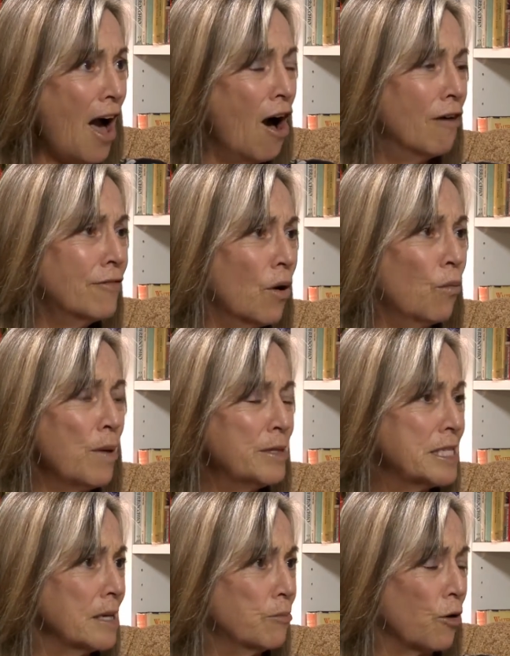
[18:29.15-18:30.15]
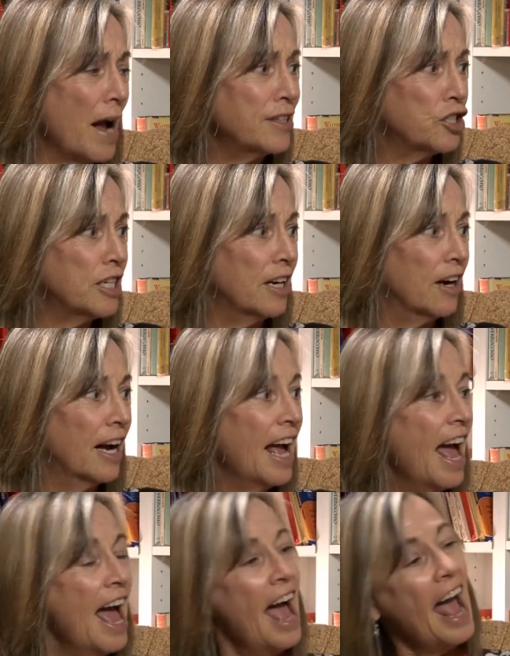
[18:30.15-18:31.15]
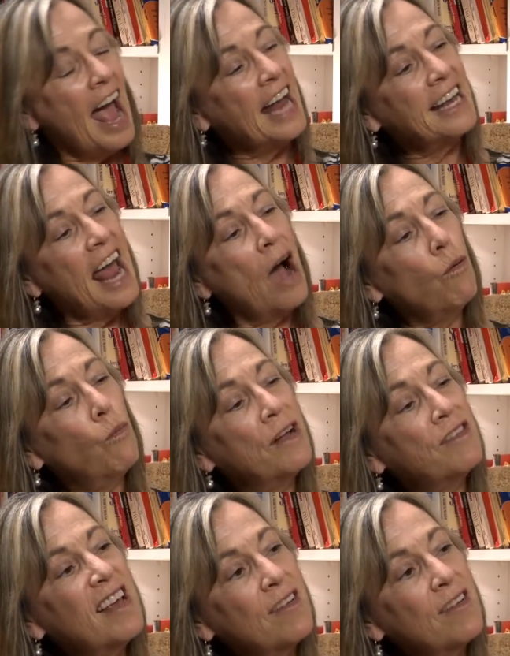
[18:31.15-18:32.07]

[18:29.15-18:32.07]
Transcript: of the women's liberation era. And now, what's